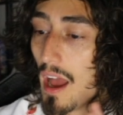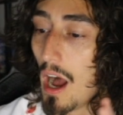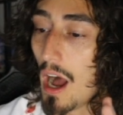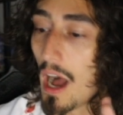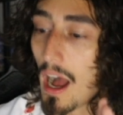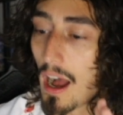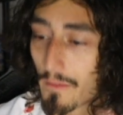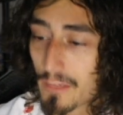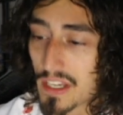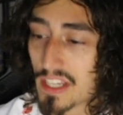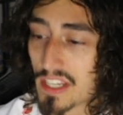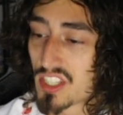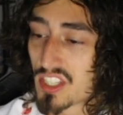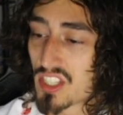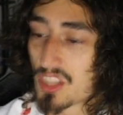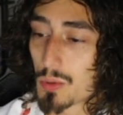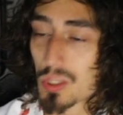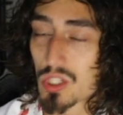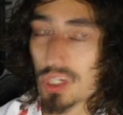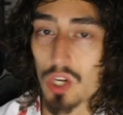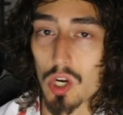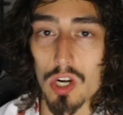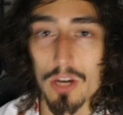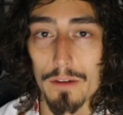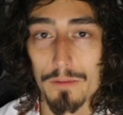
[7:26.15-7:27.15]
Obviously, we
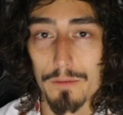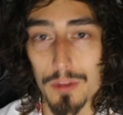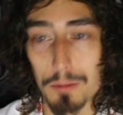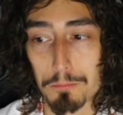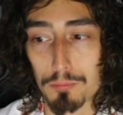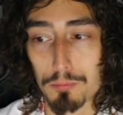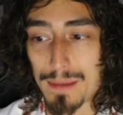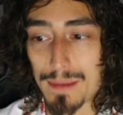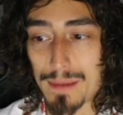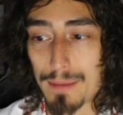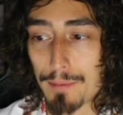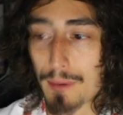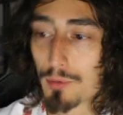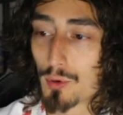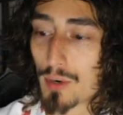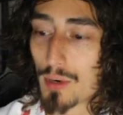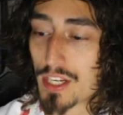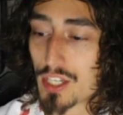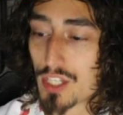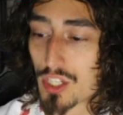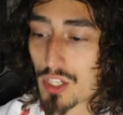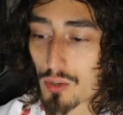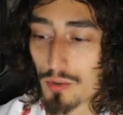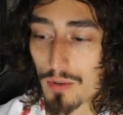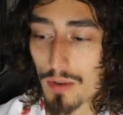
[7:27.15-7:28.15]
start off with the
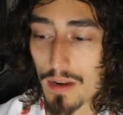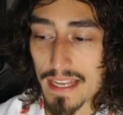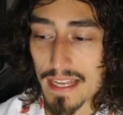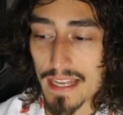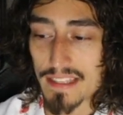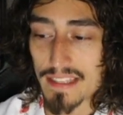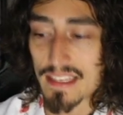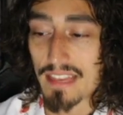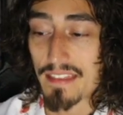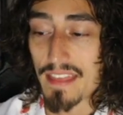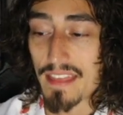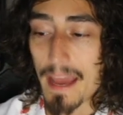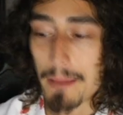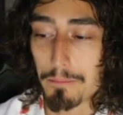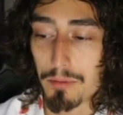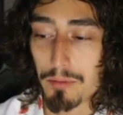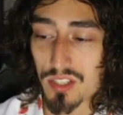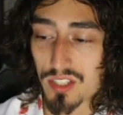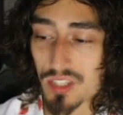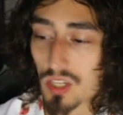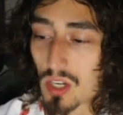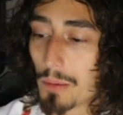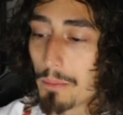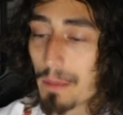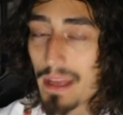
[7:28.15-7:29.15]
pre-preparation of rights. That
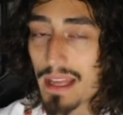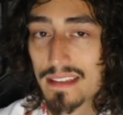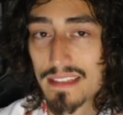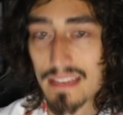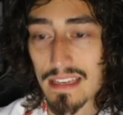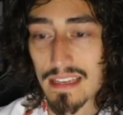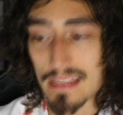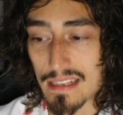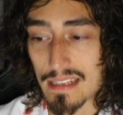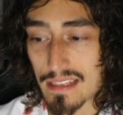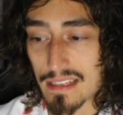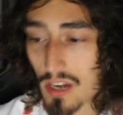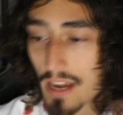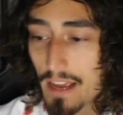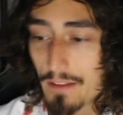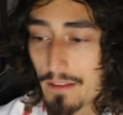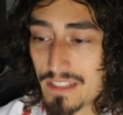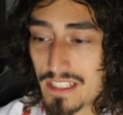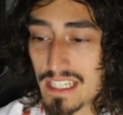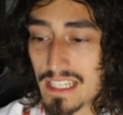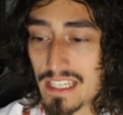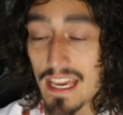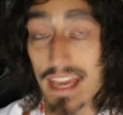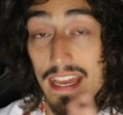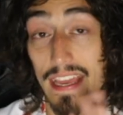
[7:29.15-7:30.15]
plus our Ben 10 is our
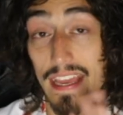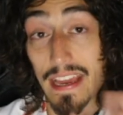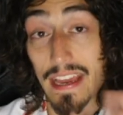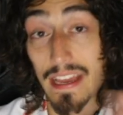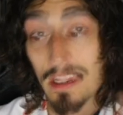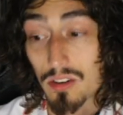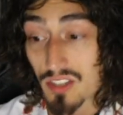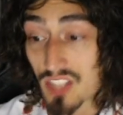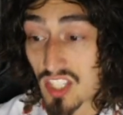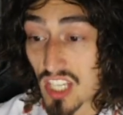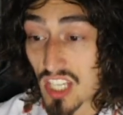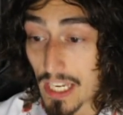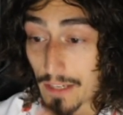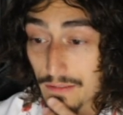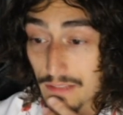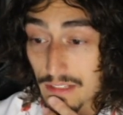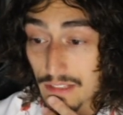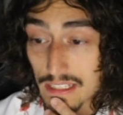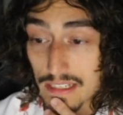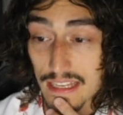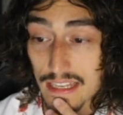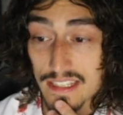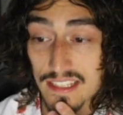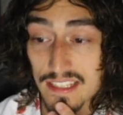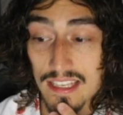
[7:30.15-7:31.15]
FTK and our safety
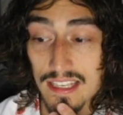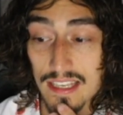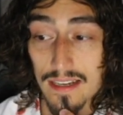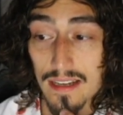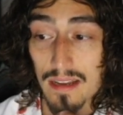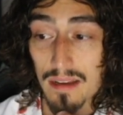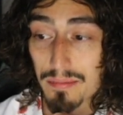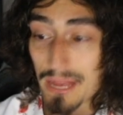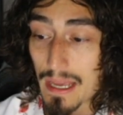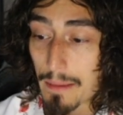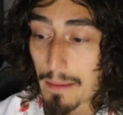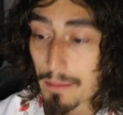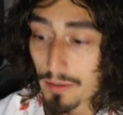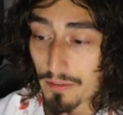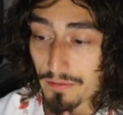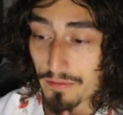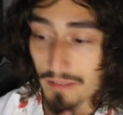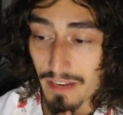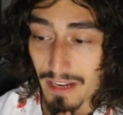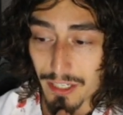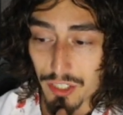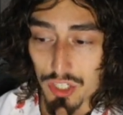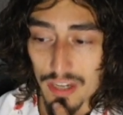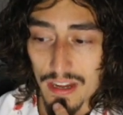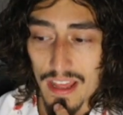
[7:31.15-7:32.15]
net, setting up that
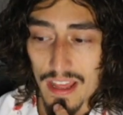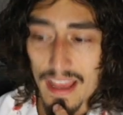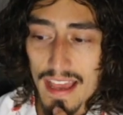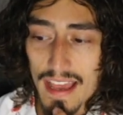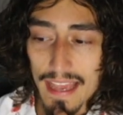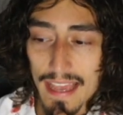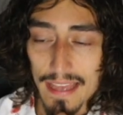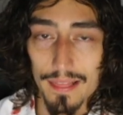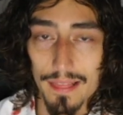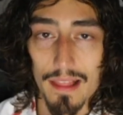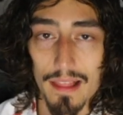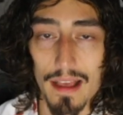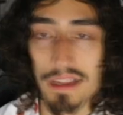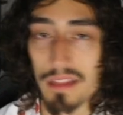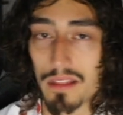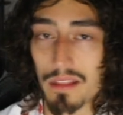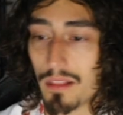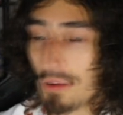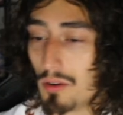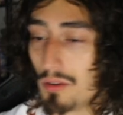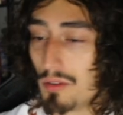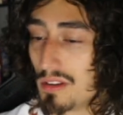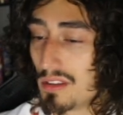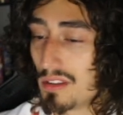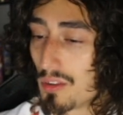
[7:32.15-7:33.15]
perfection and lock
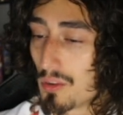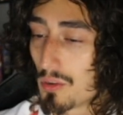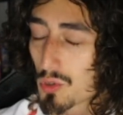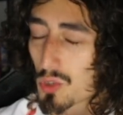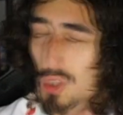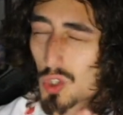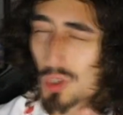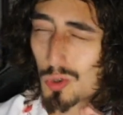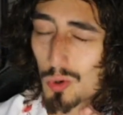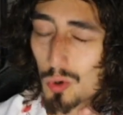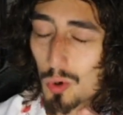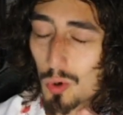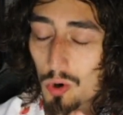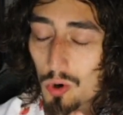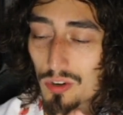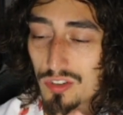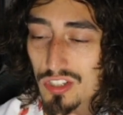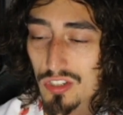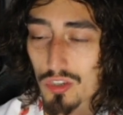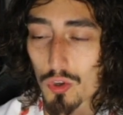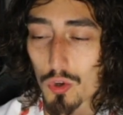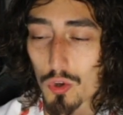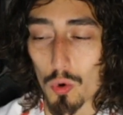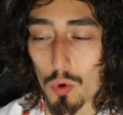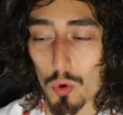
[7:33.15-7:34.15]
and load in those
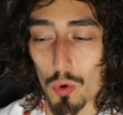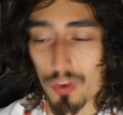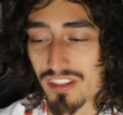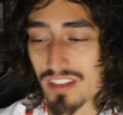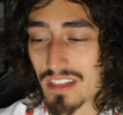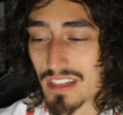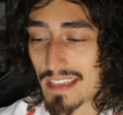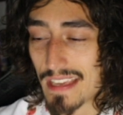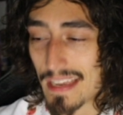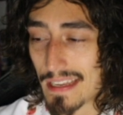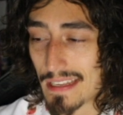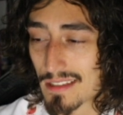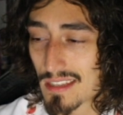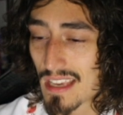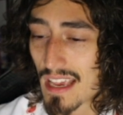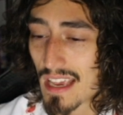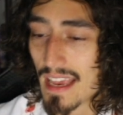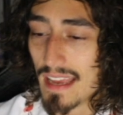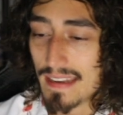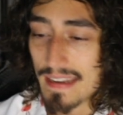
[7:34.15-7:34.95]
gorgeous, gorgeous negates.